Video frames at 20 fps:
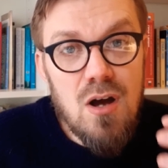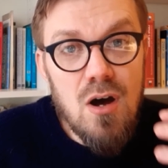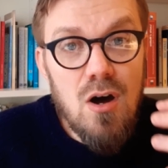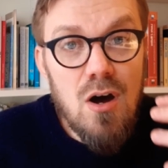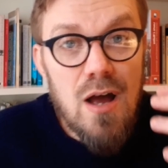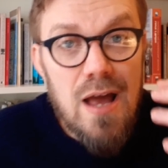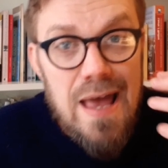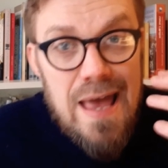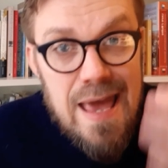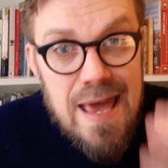
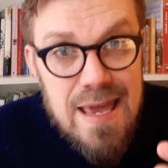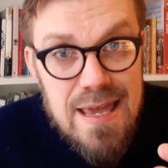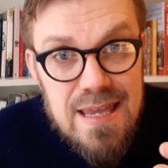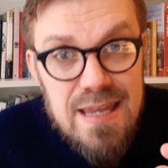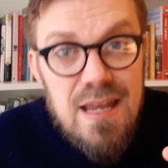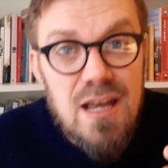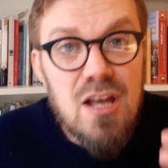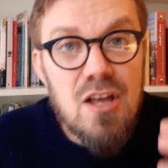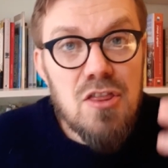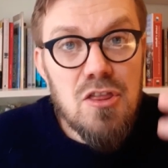are
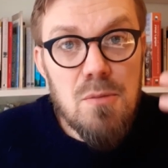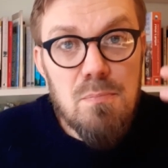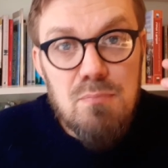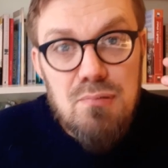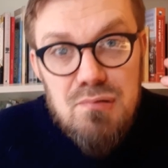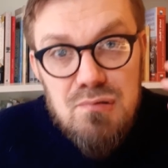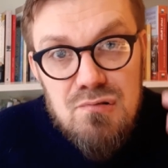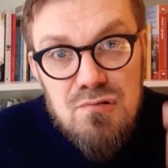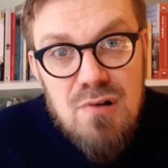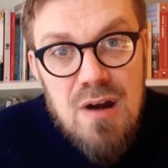A, the
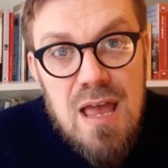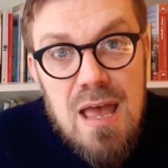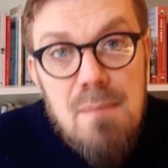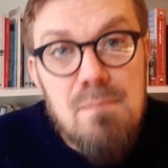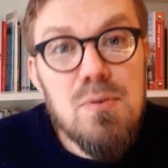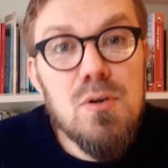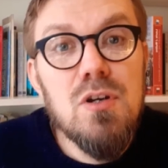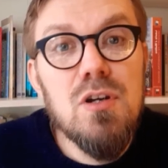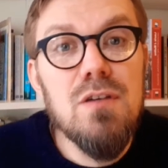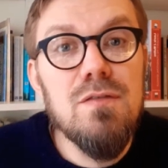prayer
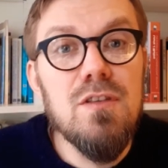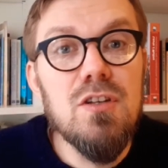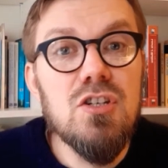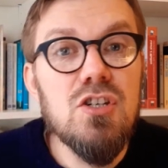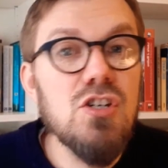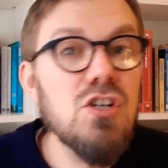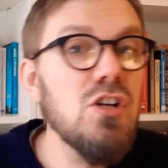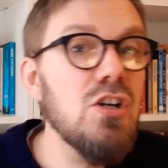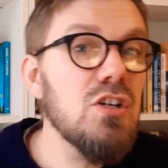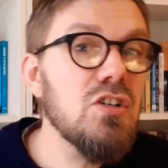book of the
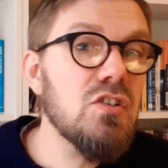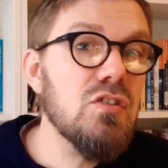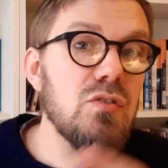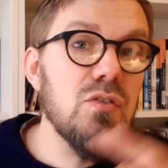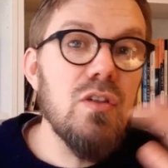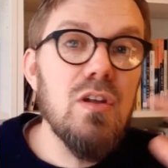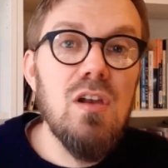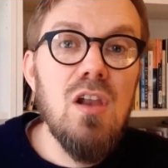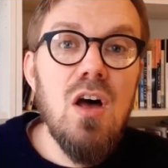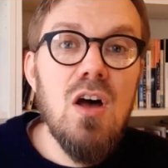church through
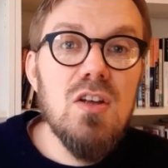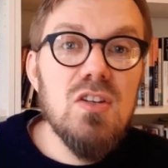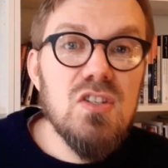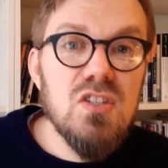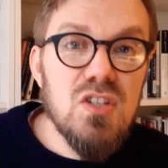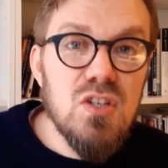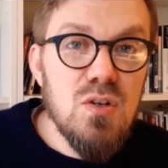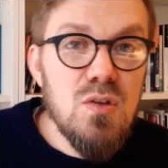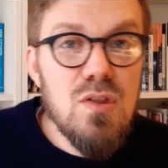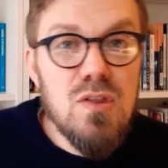the last
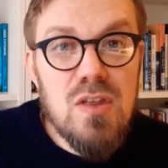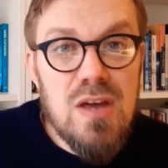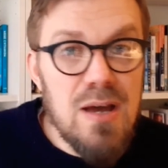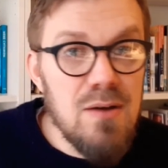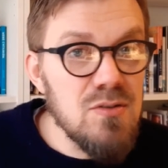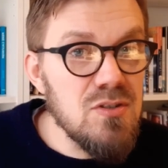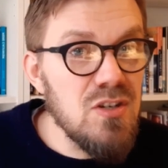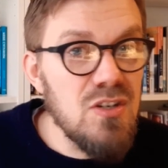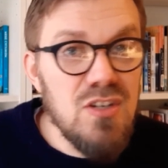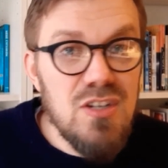
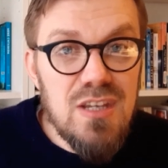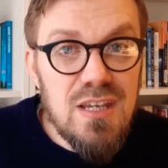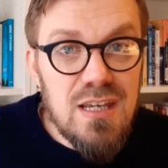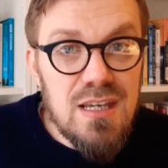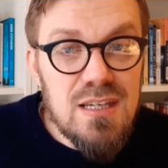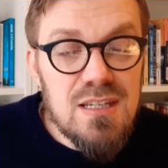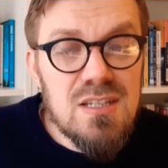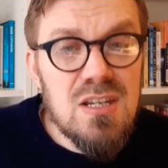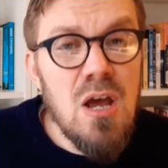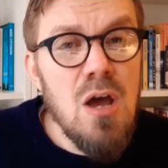2,000
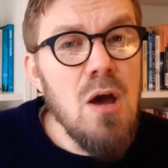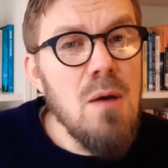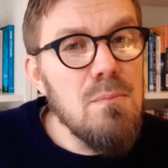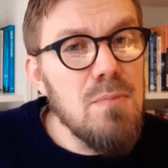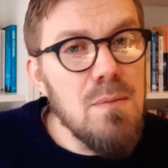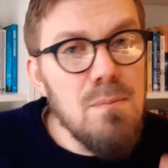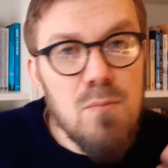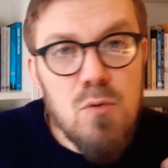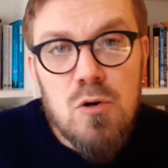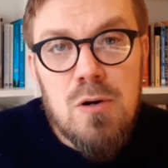years,
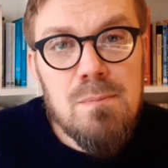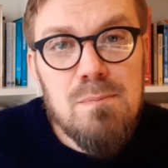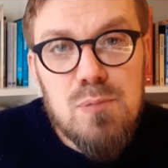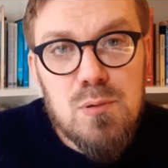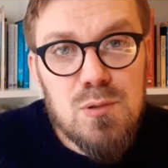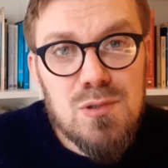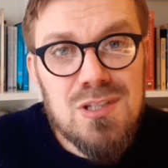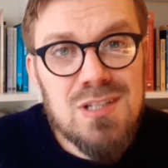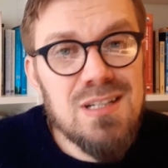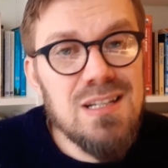but more
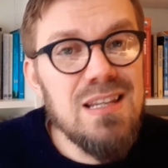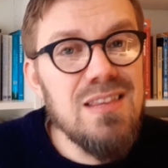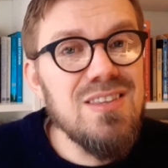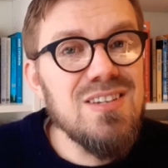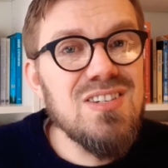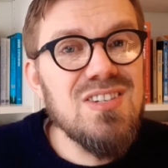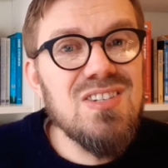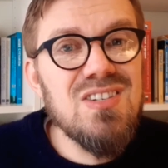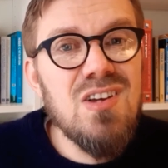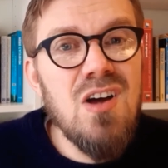importantly, the
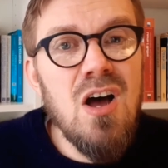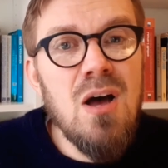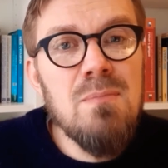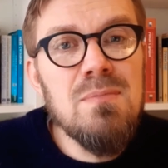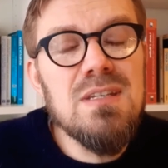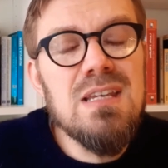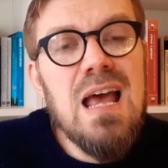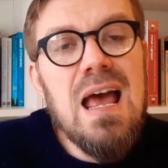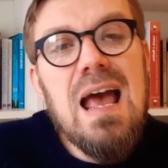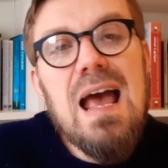
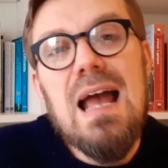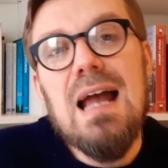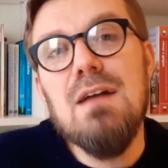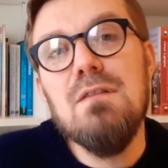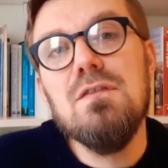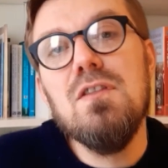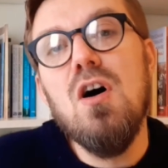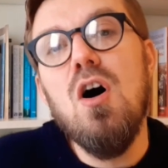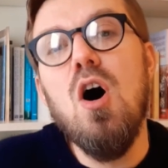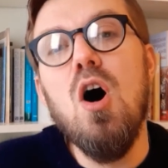Psalms
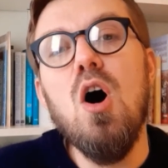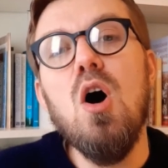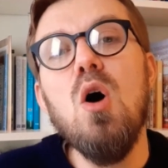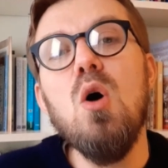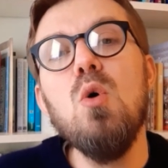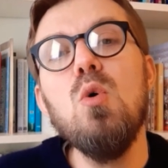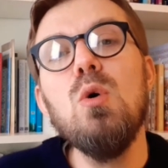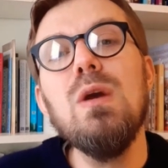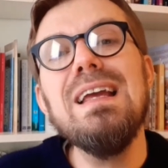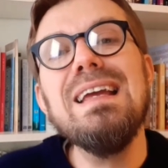have the
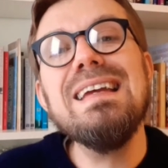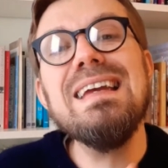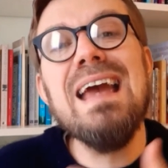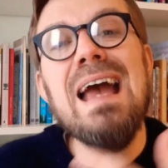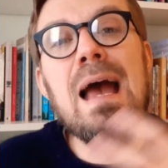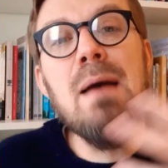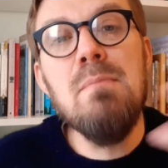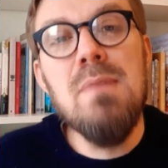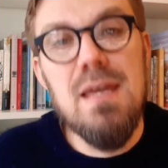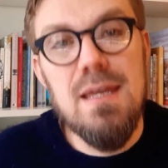whole
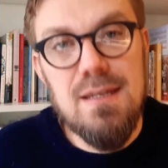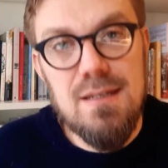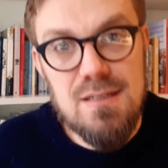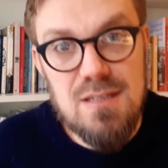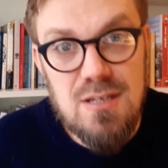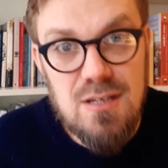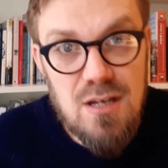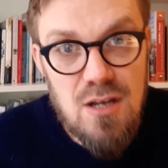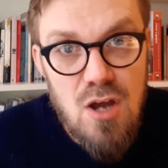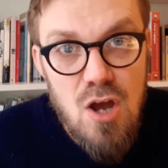
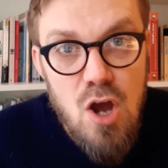gamut